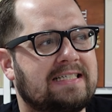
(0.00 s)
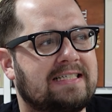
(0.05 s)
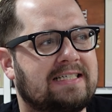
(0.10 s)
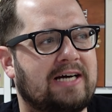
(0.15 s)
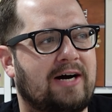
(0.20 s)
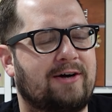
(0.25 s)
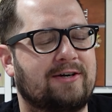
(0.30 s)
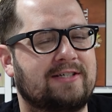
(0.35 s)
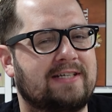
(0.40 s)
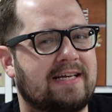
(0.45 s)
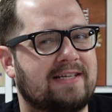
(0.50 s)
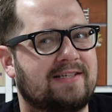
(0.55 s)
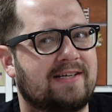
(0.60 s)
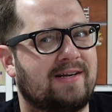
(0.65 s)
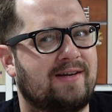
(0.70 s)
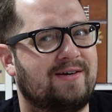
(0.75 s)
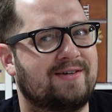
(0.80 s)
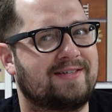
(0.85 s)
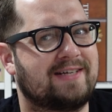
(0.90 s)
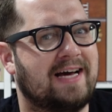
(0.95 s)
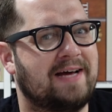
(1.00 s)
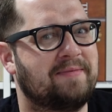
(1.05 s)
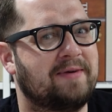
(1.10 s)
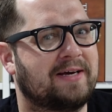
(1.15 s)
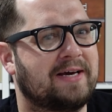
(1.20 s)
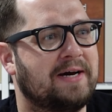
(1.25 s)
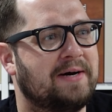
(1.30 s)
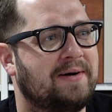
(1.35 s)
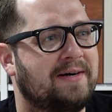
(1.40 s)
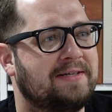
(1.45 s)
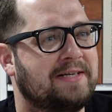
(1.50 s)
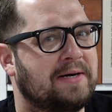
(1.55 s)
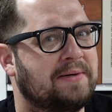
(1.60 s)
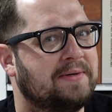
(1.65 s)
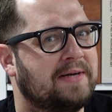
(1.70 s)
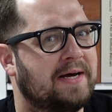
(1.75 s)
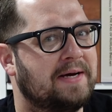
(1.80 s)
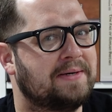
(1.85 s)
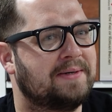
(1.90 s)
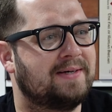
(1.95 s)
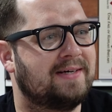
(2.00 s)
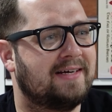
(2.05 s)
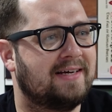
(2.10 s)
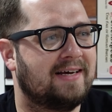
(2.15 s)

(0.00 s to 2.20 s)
Gosh, that's a long time ago. I don't know.